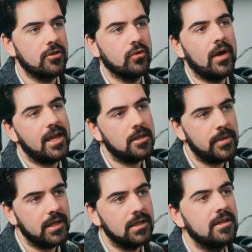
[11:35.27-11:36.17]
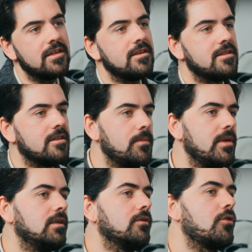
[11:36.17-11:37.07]
So 8mm,
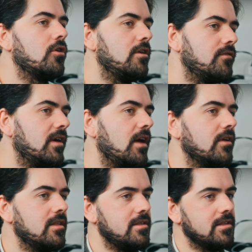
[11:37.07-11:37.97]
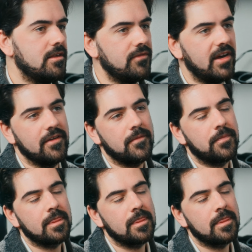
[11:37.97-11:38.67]
16mm, 35, and 65.